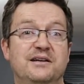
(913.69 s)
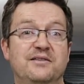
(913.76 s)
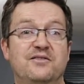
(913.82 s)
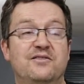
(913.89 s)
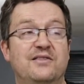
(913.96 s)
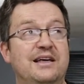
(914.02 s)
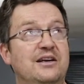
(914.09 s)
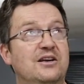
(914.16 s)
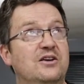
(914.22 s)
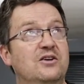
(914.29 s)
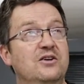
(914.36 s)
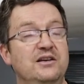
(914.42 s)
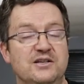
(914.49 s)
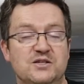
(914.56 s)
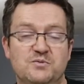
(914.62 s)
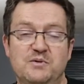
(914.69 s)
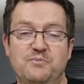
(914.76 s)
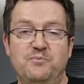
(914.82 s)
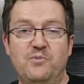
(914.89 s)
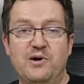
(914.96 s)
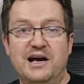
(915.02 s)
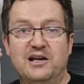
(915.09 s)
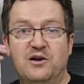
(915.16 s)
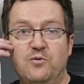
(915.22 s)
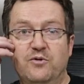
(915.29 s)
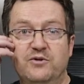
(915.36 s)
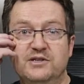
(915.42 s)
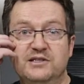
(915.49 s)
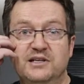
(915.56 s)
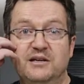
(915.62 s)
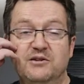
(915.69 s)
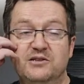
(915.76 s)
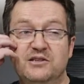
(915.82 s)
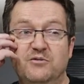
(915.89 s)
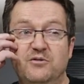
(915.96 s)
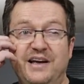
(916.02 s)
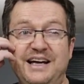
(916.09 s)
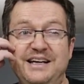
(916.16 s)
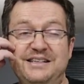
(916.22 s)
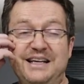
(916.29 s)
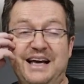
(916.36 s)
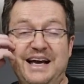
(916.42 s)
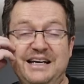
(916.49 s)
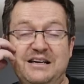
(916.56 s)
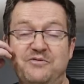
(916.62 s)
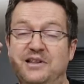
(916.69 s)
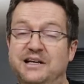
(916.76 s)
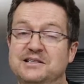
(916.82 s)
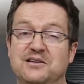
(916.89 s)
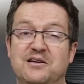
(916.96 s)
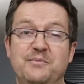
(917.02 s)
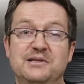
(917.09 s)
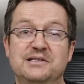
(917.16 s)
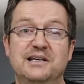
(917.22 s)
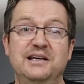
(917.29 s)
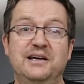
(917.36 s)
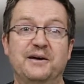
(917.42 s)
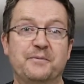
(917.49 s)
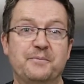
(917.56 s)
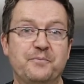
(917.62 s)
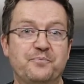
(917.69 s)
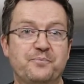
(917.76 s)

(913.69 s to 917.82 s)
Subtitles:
And thank goodness we had a quarantine, because I would hated for that to come into here.